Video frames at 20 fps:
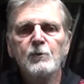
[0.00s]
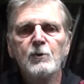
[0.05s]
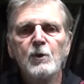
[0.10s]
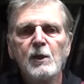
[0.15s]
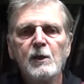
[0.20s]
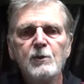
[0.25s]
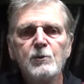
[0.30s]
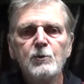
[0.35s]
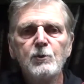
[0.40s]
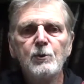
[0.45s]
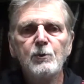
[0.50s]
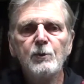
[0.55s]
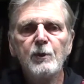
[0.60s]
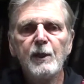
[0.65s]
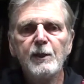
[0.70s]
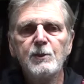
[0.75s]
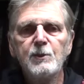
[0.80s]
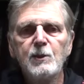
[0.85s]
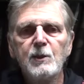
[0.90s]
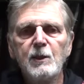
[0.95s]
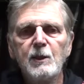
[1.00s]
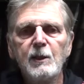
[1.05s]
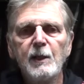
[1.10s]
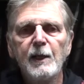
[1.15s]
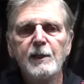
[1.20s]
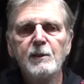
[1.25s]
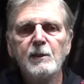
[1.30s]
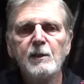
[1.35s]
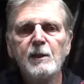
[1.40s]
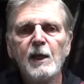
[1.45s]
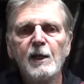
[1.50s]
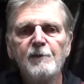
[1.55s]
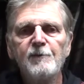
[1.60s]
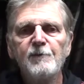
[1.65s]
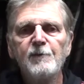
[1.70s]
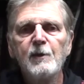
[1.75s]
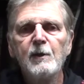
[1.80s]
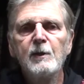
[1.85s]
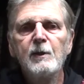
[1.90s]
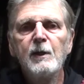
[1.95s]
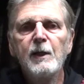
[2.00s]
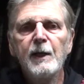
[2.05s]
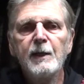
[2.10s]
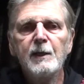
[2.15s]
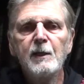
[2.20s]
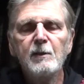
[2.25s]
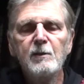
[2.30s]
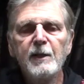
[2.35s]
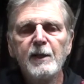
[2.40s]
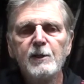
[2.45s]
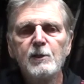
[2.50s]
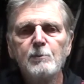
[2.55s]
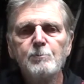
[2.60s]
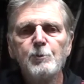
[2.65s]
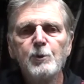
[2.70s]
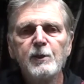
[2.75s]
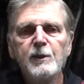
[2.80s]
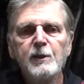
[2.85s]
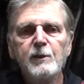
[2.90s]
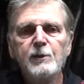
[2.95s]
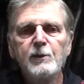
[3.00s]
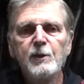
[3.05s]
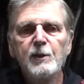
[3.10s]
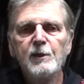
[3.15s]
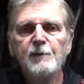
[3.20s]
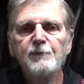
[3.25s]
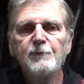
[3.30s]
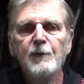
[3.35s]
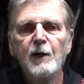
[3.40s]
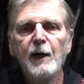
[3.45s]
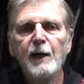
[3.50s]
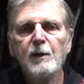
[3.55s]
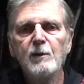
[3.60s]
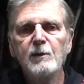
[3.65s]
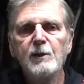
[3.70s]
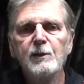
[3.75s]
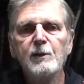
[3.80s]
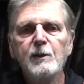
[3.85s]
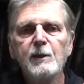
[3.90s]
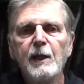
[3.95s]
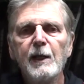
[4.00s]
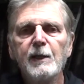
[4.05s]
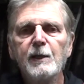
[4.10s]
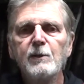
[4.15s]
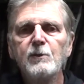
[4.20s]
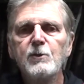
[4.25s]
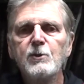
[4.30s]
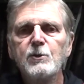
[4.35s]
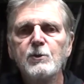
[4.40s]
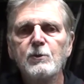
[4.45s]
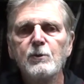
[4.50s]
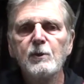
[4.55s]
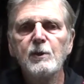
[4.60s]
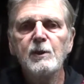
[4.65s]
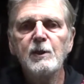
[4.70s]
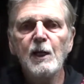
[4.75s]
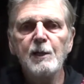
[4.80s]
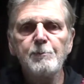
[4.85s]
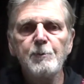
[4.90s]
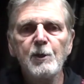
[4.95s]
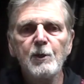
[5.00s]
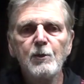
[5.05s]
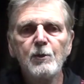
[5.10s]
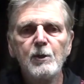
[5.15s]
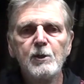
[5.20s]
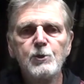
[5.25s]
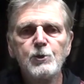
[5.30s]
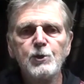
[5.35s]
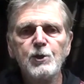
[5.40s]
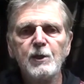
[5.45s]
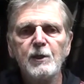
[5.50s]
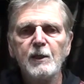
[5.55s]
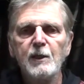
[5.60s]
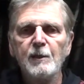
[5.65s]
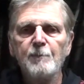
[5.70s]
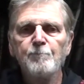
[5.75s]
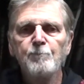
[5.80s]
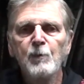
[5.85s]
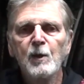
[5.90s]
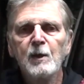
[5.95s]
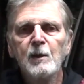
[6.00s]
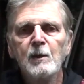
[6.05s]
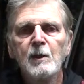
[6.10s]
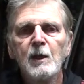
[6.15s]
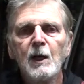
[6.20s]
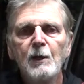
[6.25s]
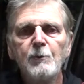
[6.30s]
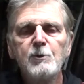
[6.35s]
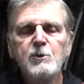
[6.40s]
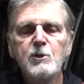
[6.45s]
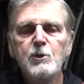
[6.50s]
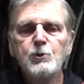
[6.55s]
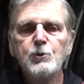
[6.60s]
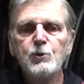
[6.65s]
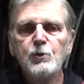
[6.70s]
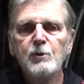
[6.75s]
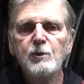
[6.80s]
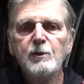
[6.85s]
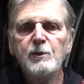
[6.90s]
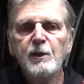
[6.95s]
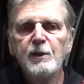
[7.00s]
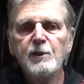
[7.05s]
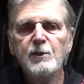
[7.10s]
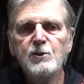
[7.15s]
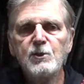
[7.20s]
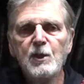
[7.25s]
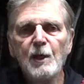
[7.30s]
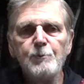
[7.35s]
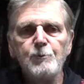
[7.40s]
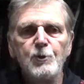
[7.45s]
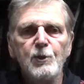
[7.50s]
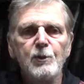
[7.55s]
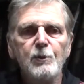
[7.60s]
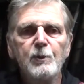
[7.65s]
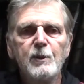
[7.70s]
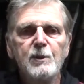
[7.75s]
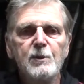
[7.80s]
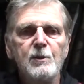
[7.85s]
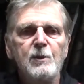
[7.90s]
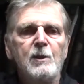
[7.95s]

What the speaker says: into a D and an F, and a letter put into their file indicating the student had been caught cheating. I was assured that a subsequent